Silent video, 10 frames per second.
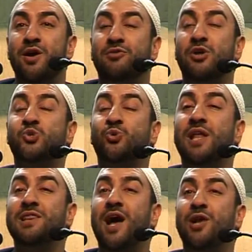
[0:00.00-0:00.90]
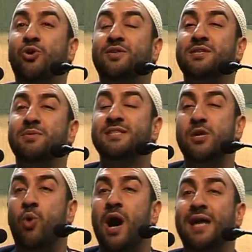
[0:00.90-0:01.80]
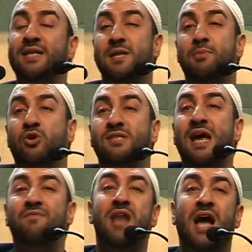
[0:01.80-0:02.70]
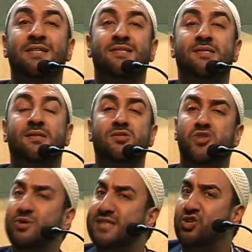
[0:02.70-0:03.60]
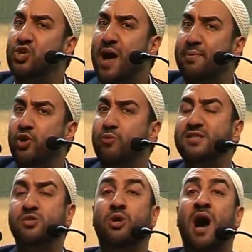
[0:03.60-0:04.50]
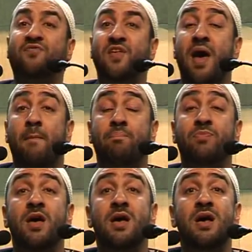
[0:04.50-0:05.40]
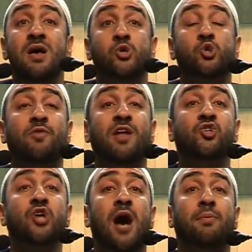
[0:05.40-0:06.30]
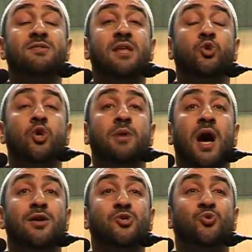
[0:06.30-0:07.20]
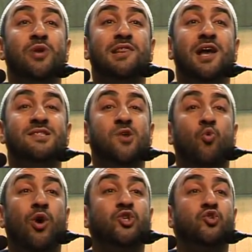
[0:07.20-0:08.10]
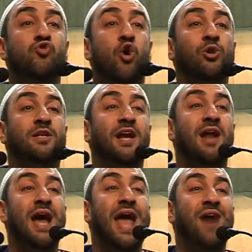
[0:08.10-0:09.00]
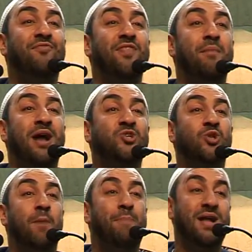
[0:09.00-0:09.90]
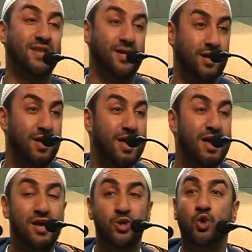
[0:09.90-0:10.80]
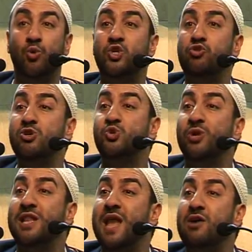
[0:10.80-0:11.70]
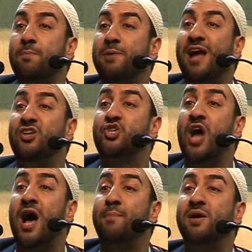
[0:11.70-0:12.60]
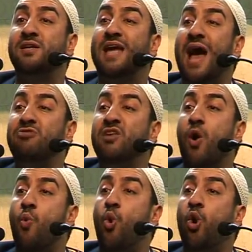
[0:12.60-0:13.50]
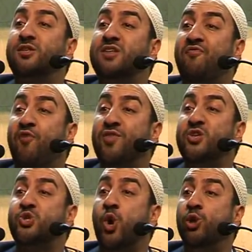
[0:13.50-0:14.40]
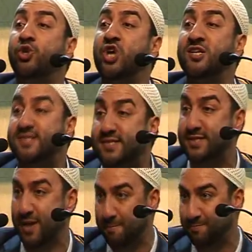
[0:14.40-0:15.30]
Rasulullah looked at him and said, "Why?" He said, "Because I have 9 sisters." So he said, "Jabir, you must look after them." So then Jabir said to him, "Ya Rasulullah, so what role can I have in the battle of Badr?" To which Rasulullah replied, "Jabir, carry the water for the soldiers.